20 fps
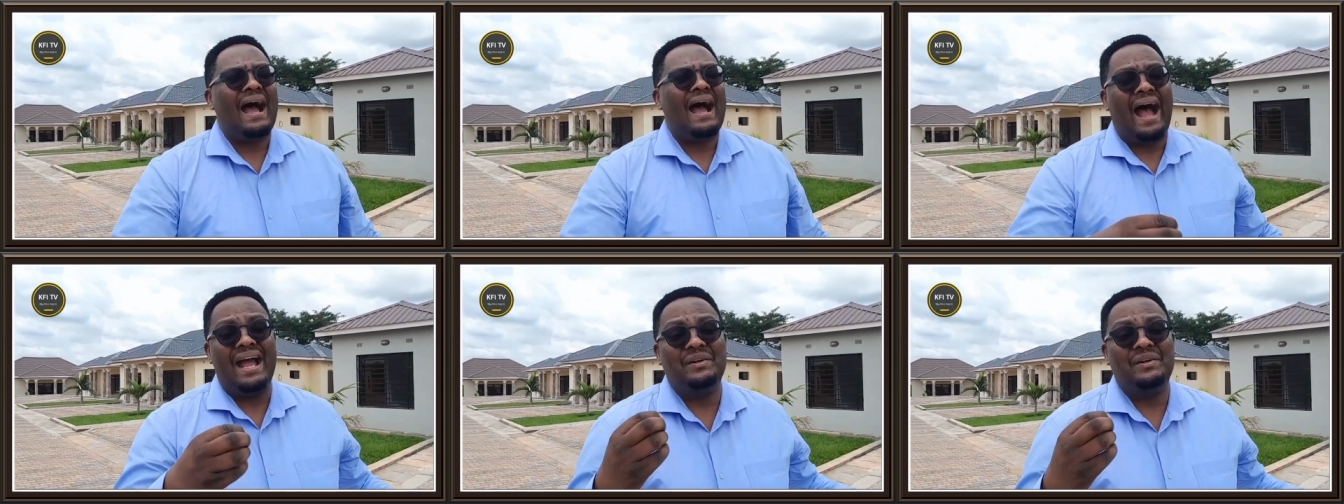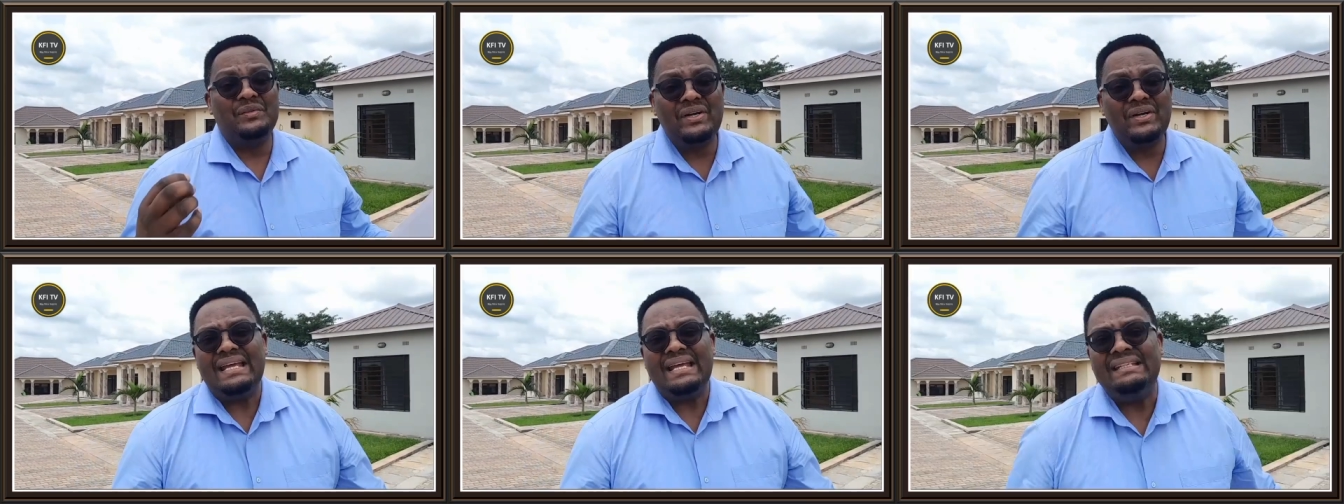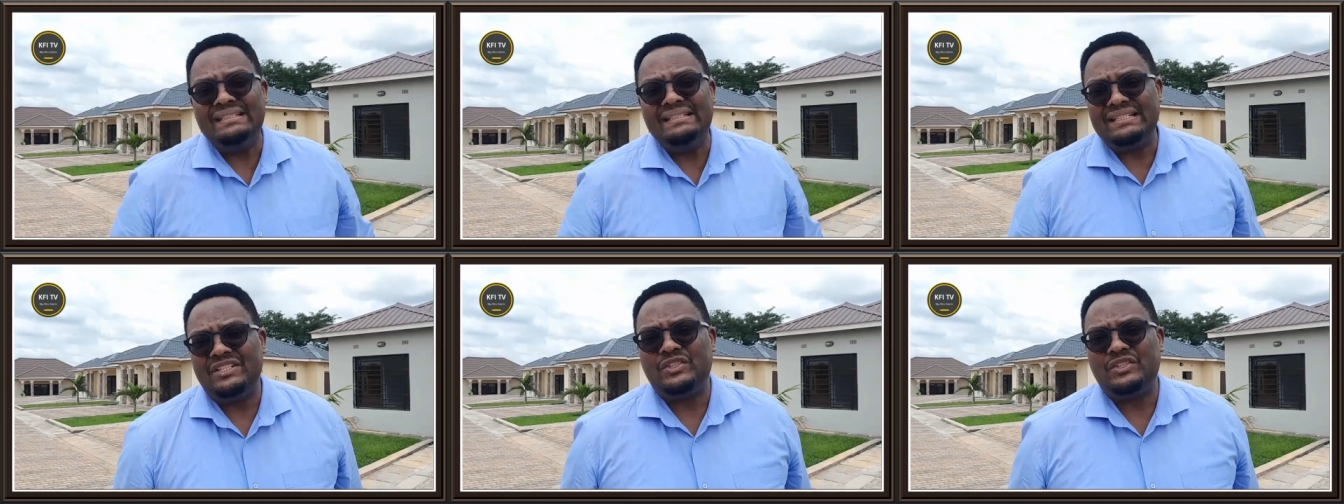I
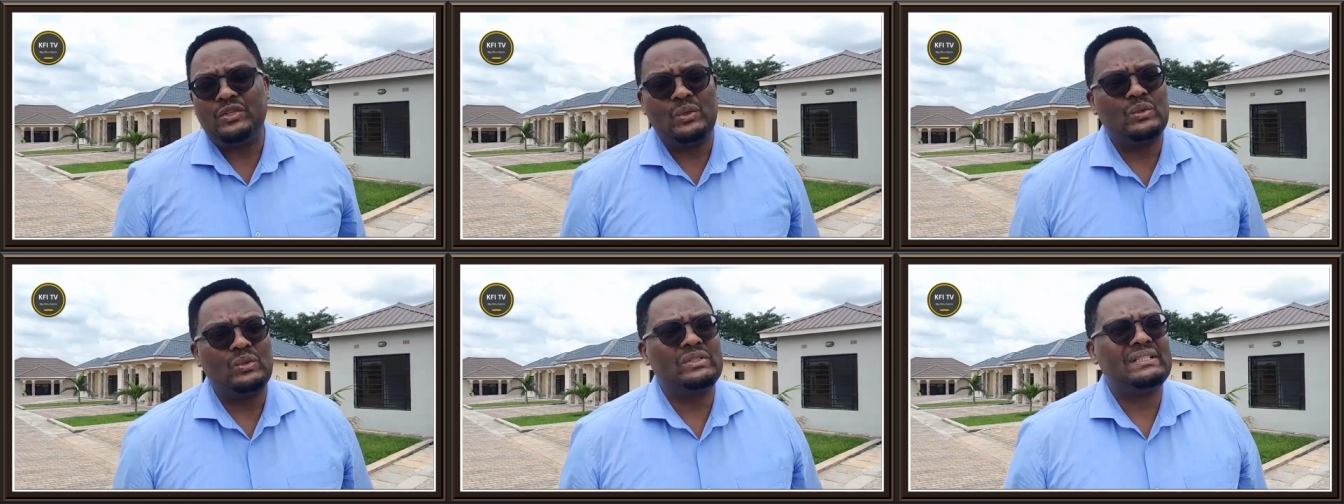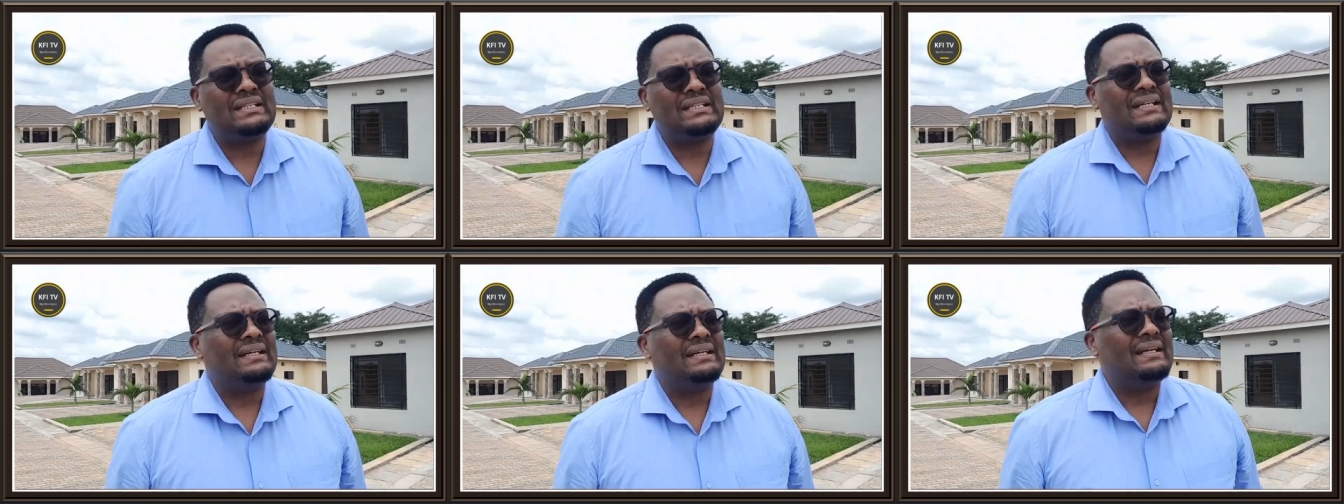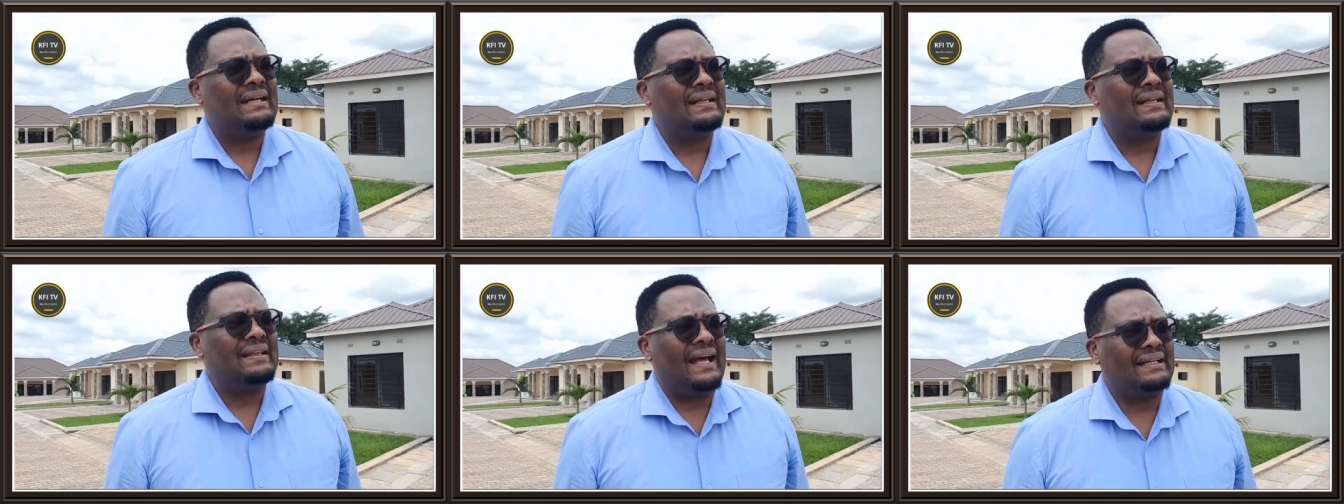raise issues
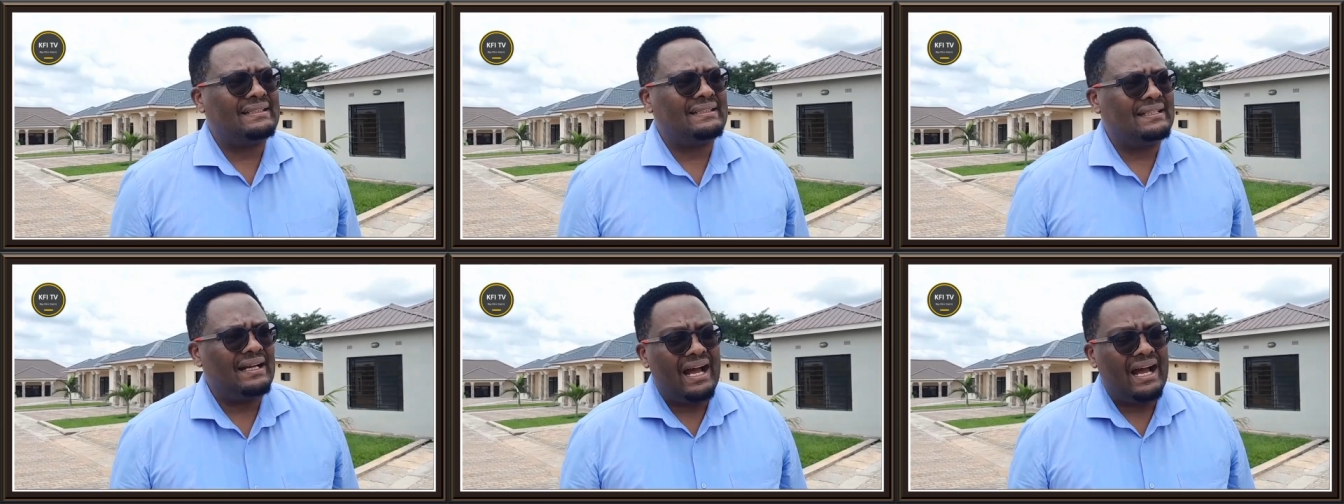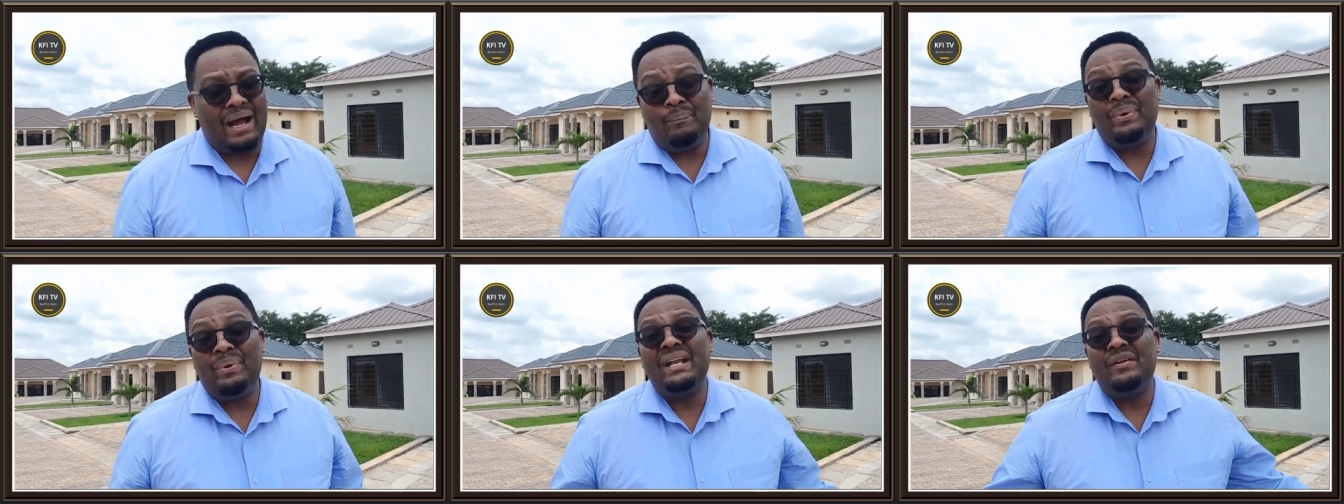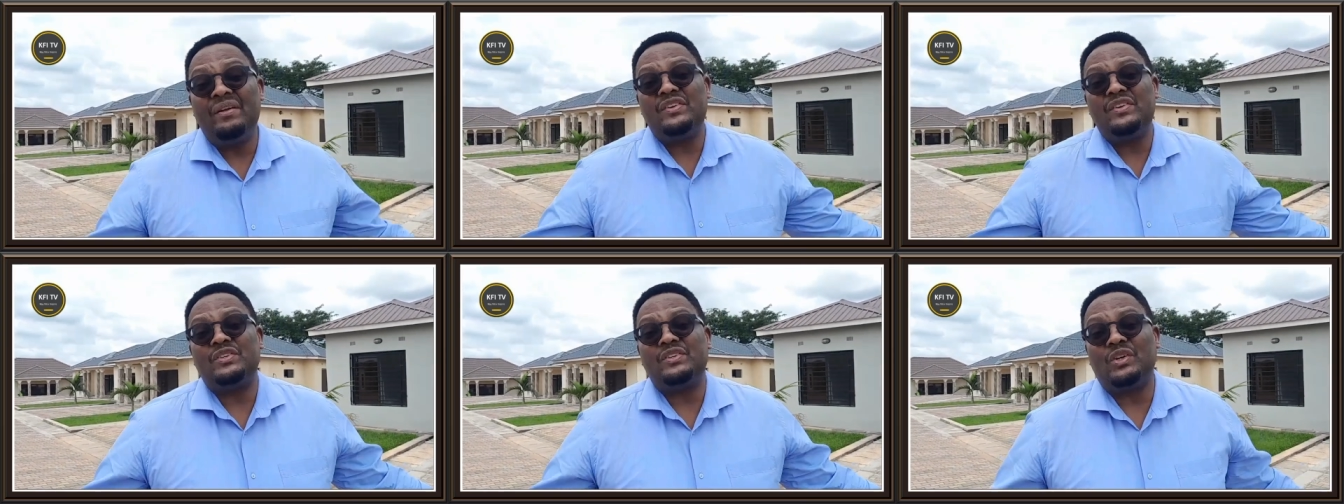that are
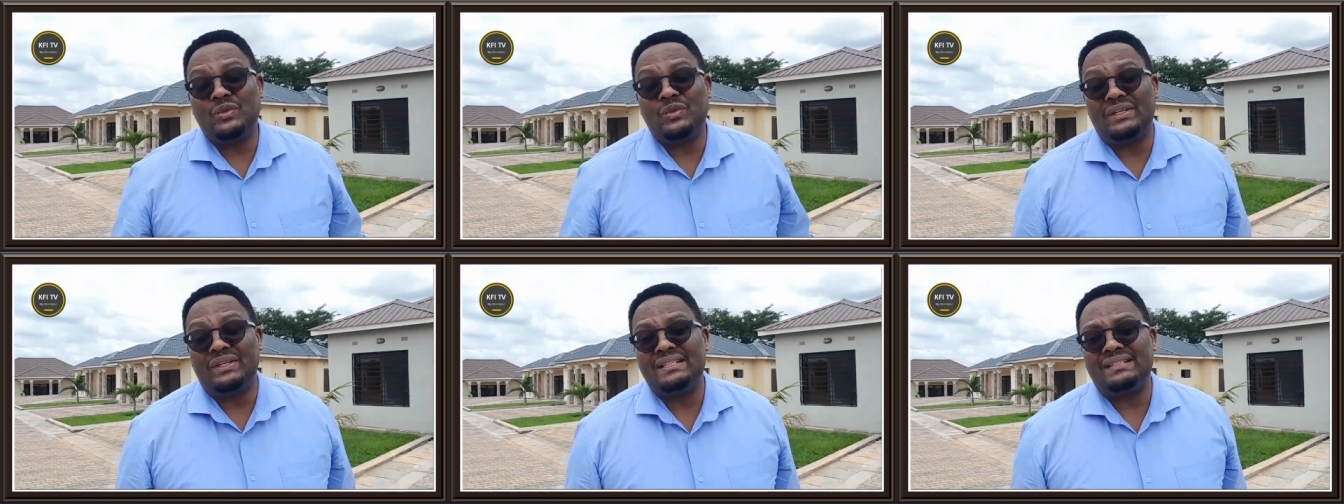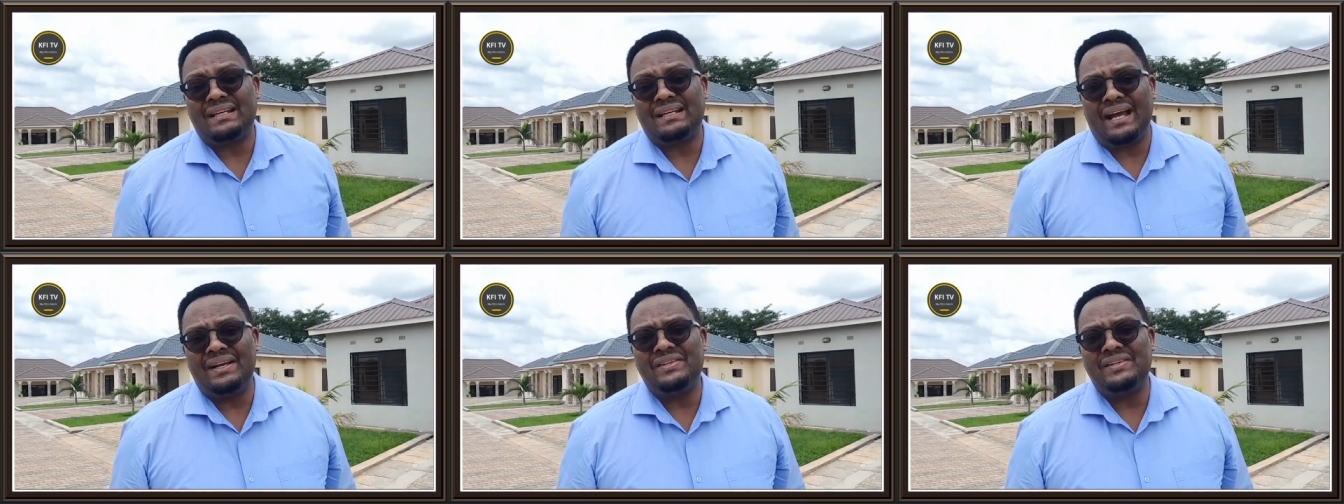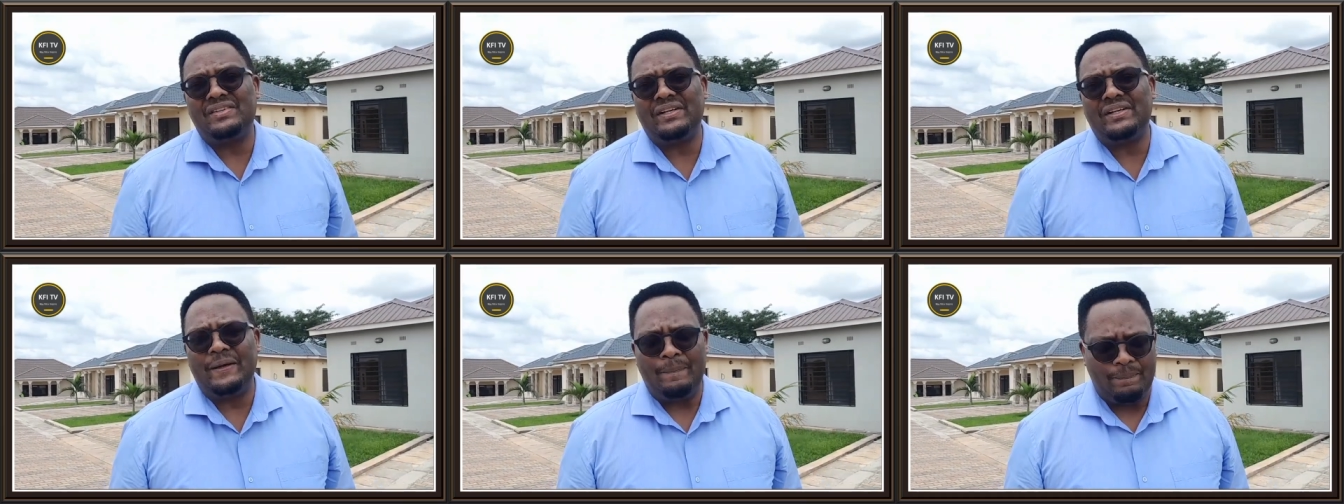beneficial to this
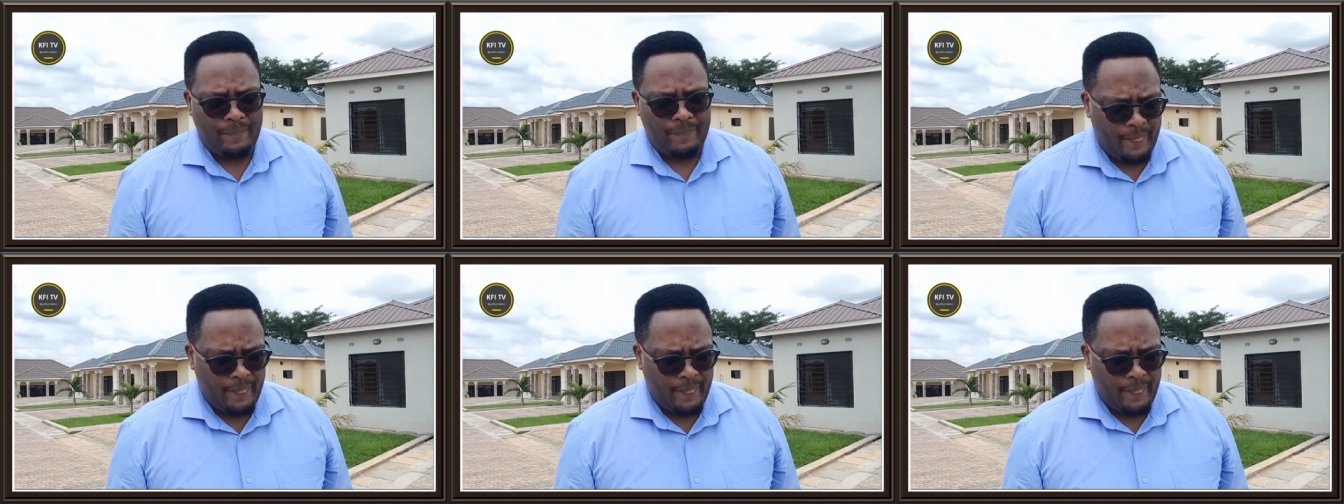country.